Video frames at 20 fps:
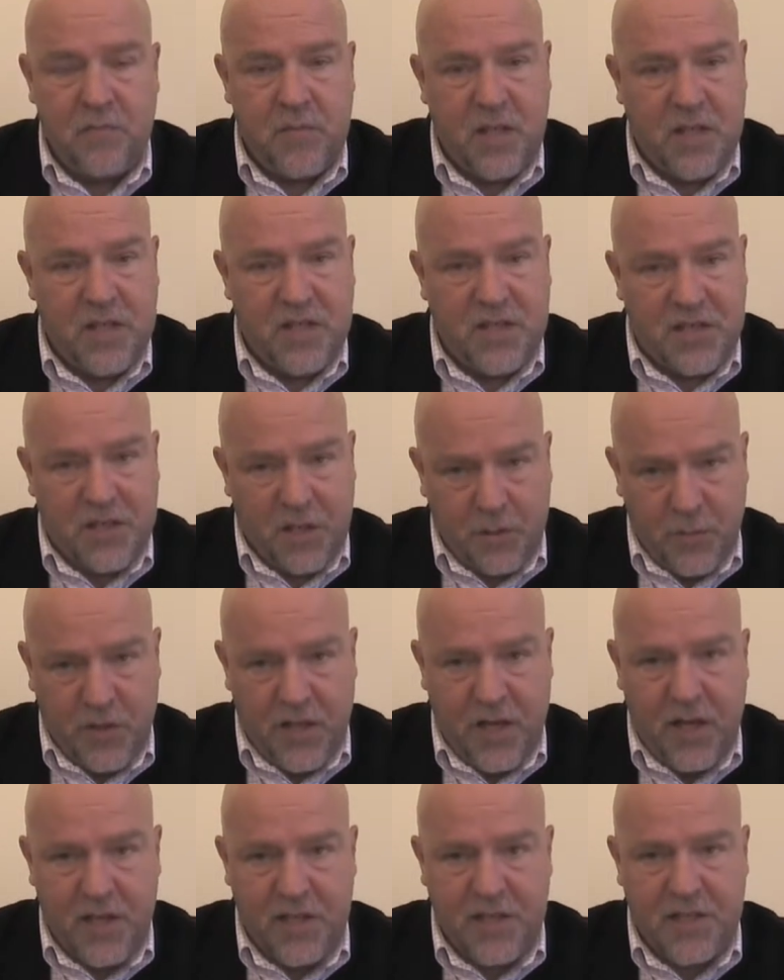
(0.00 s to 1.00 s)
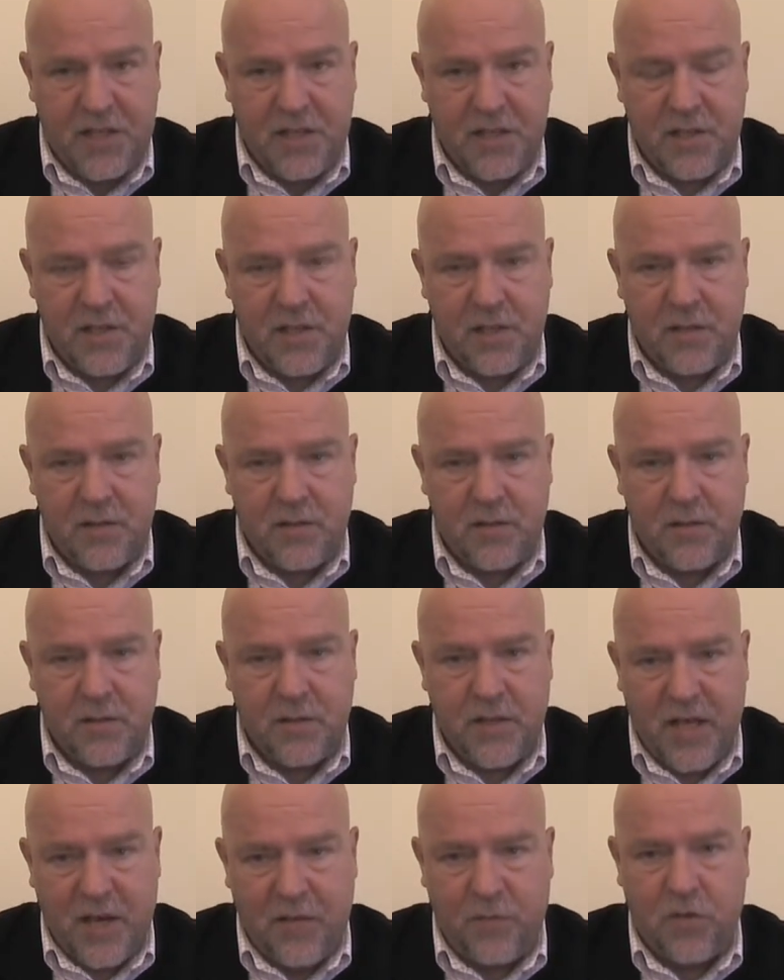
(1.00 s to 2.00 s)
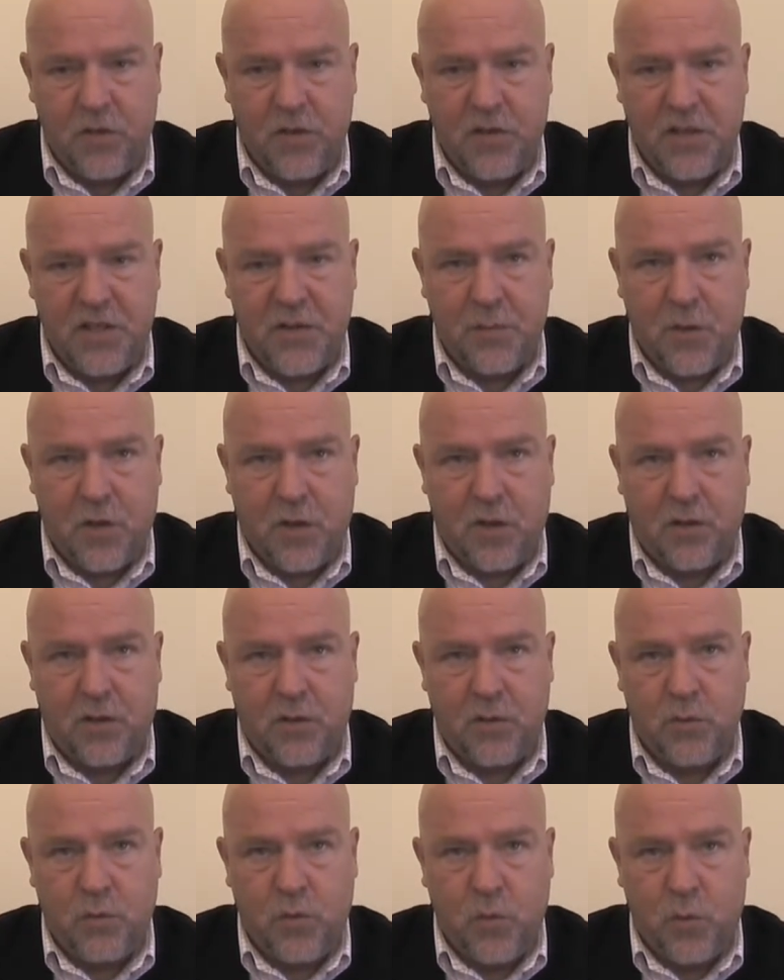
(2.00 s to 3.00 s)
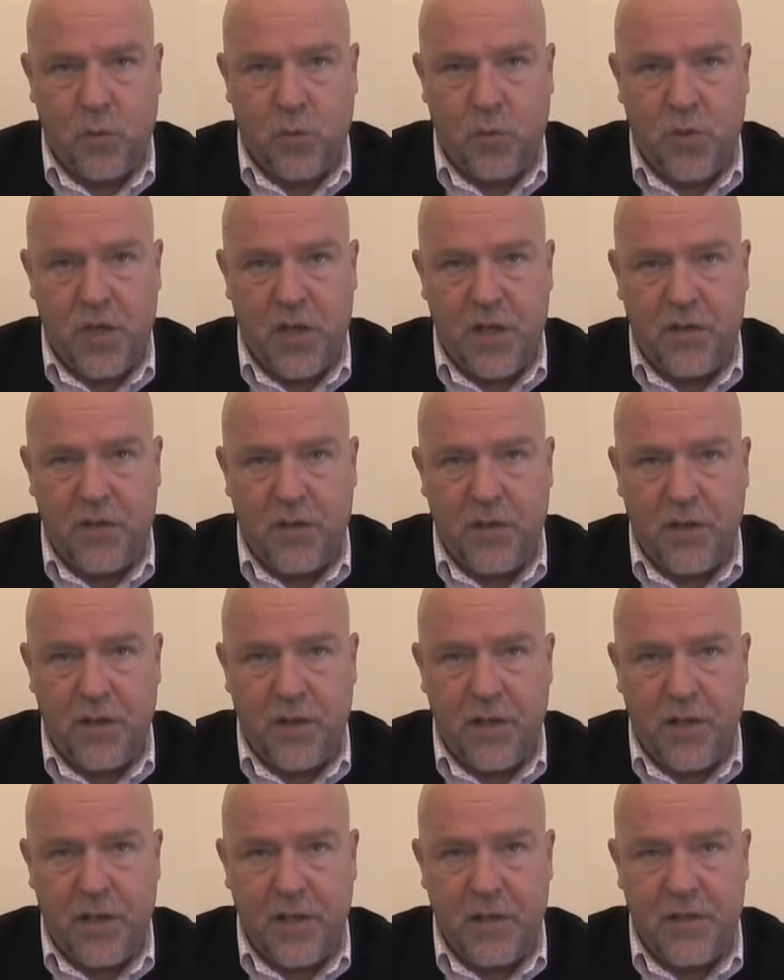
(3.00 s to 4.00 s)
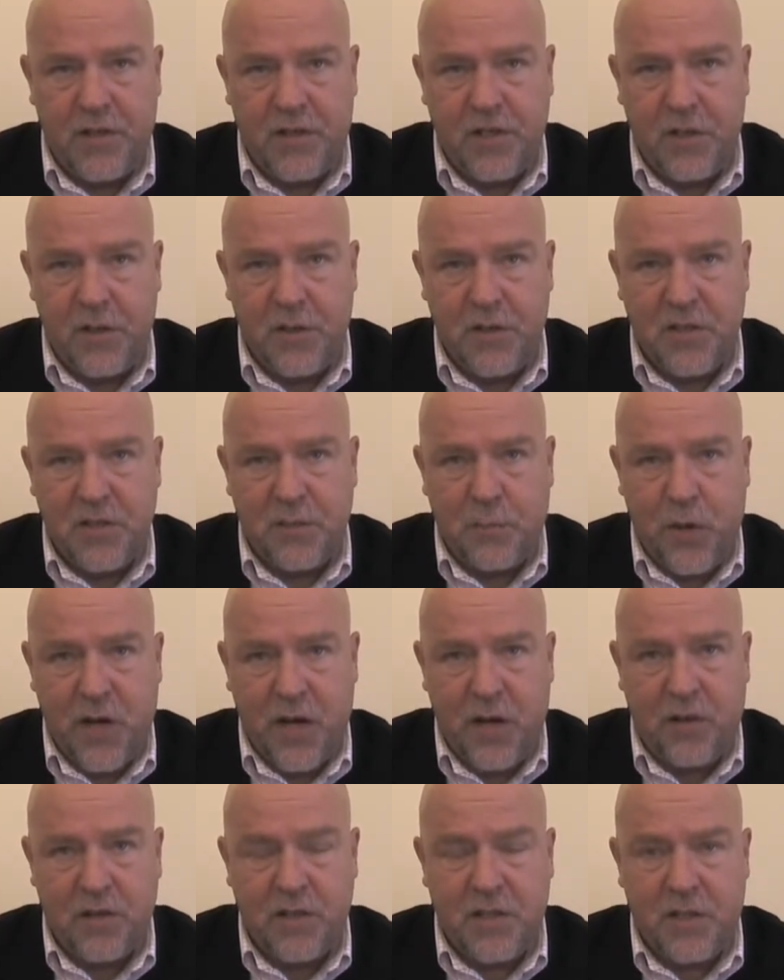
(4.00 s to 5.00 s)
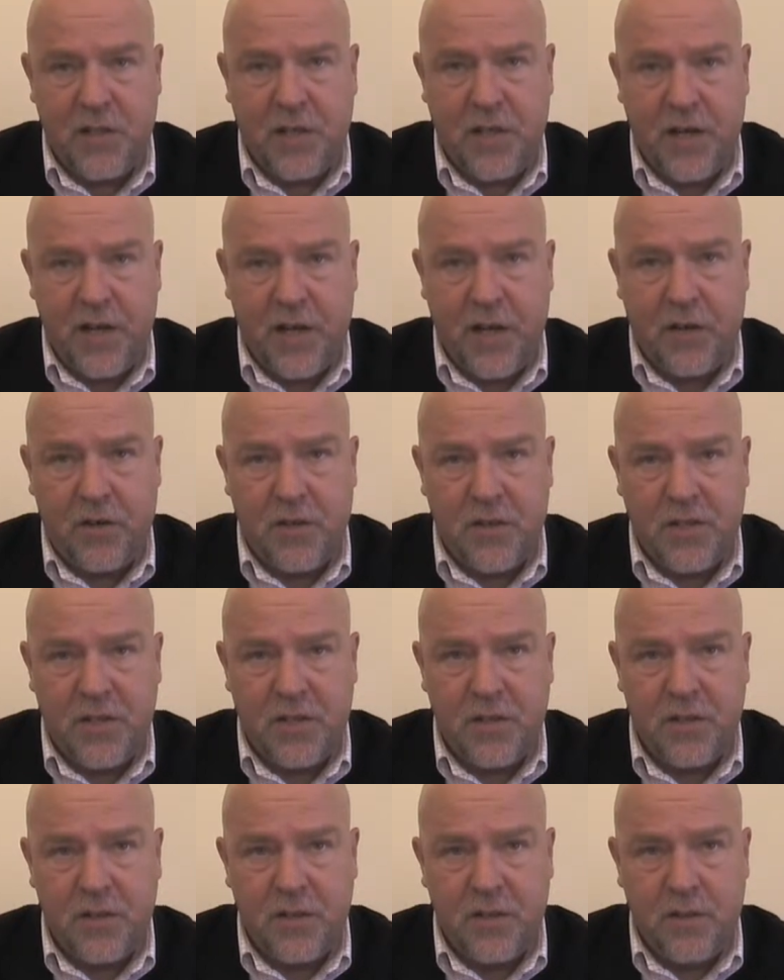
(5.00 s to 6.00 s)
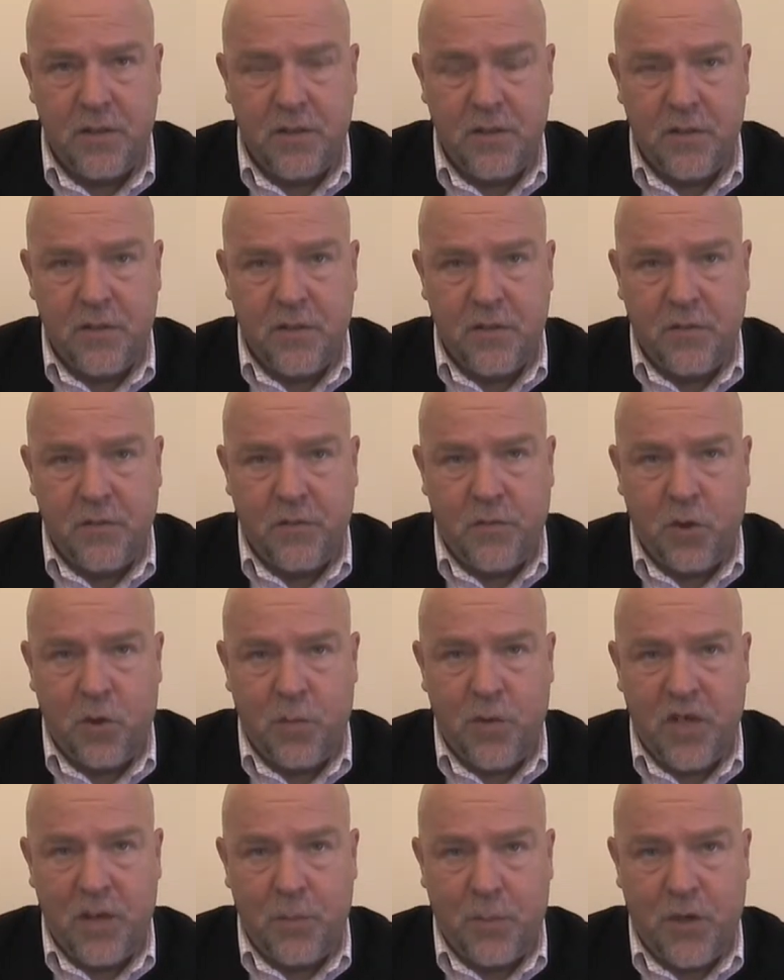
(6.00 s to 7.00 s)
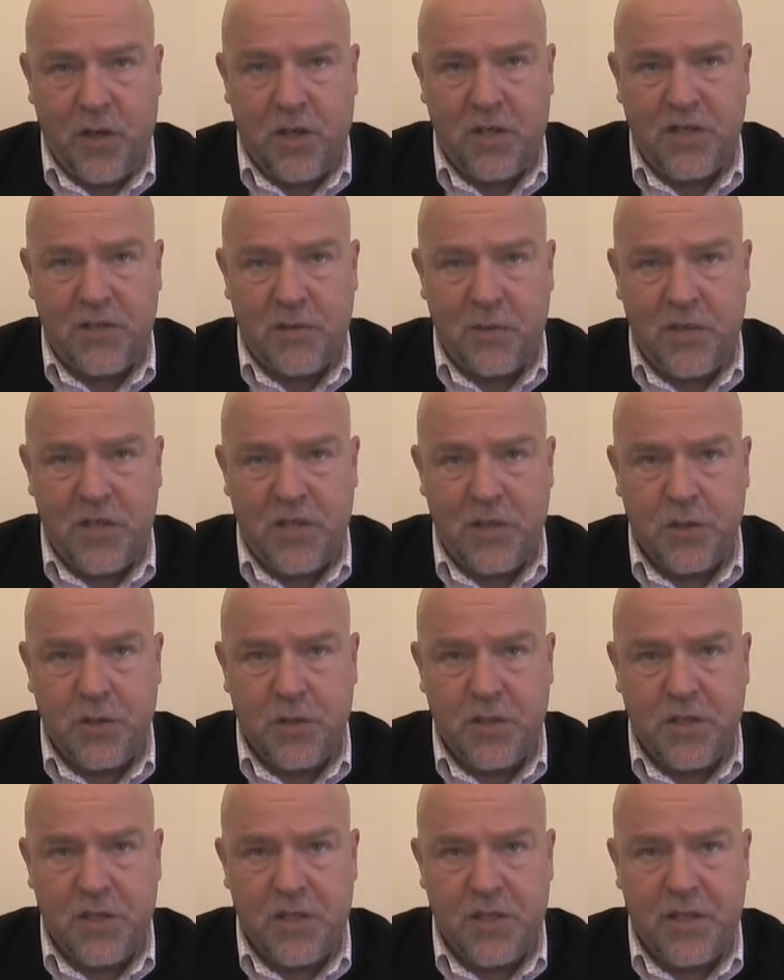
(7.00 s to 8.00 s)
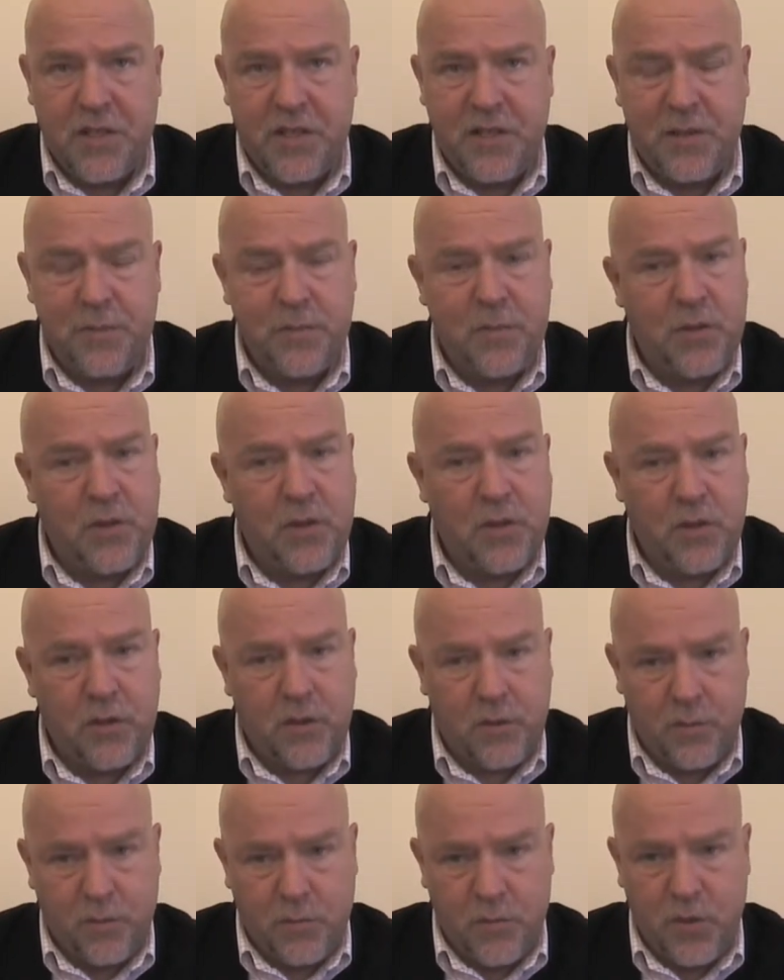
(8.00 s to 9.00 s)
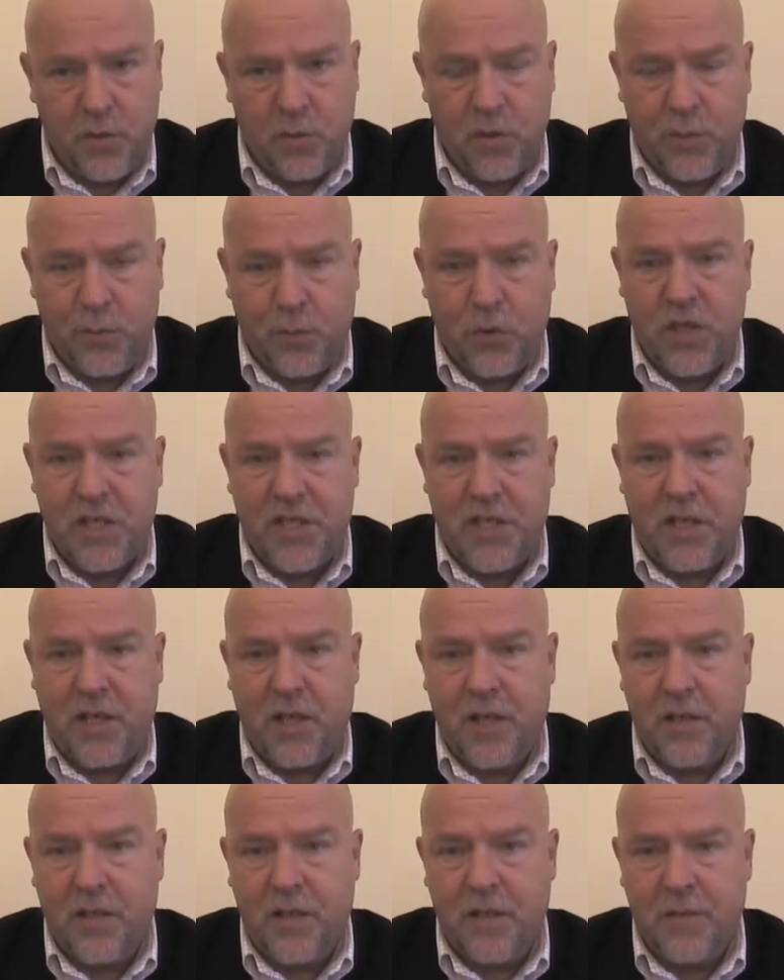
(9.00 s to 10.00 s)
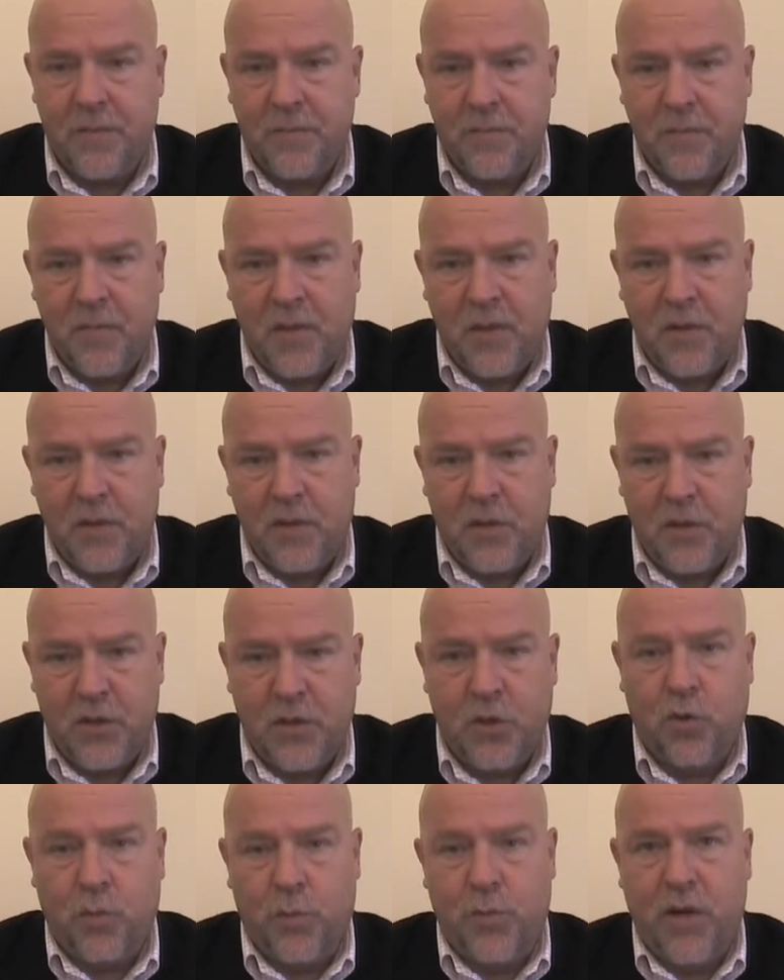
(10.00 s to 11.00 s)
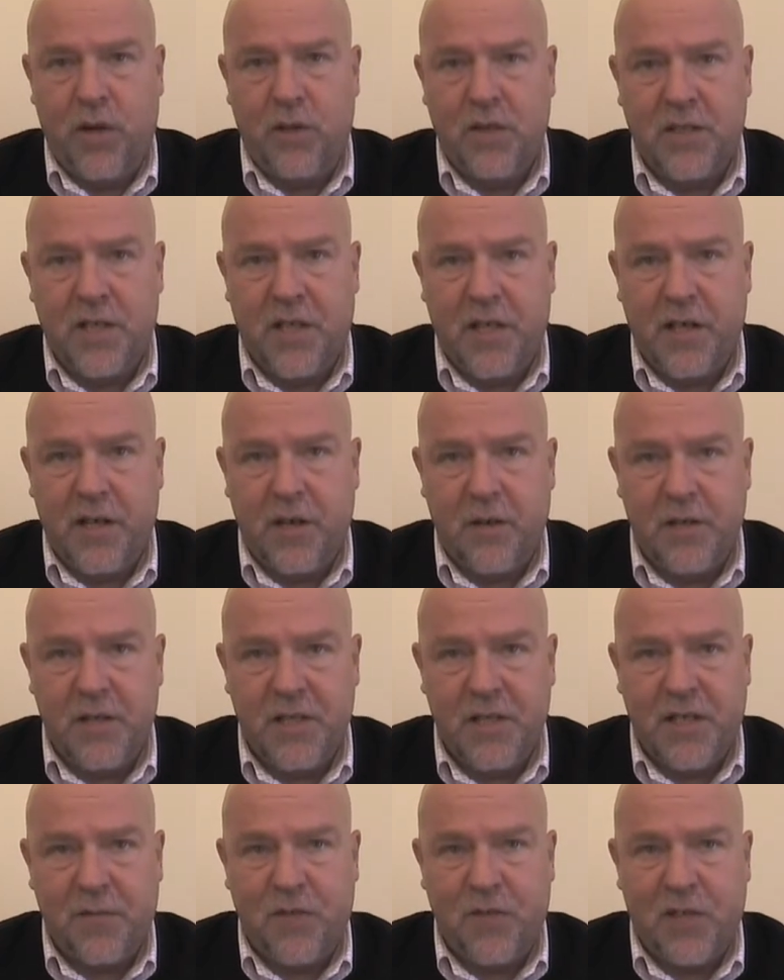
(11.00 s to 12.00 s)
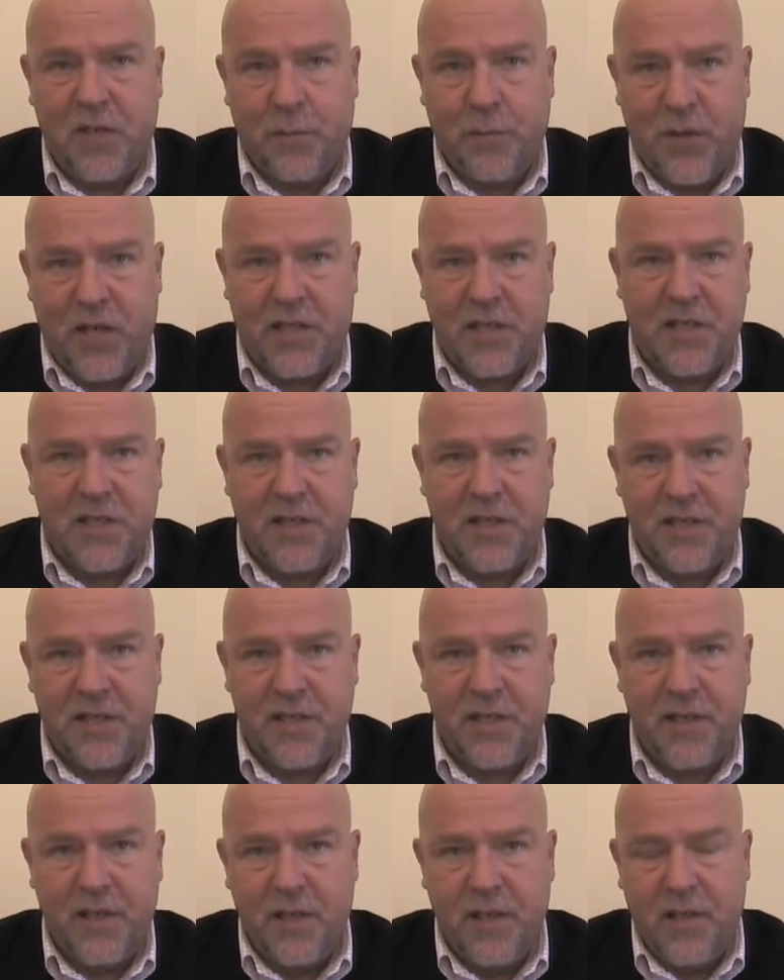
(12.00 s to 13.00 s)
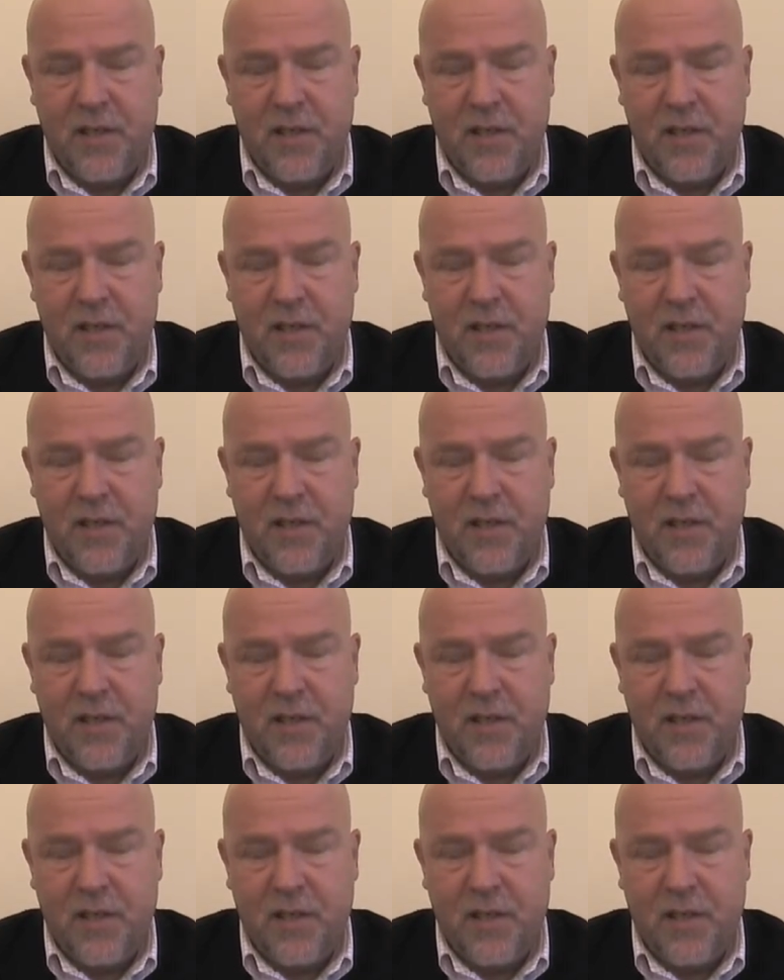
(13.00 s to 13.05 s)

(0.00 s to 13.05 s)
In some cases, we have run this model with the students' parents, carers, forming a part of the resources team, but you will appreciate that not all parents, carers have the capacity,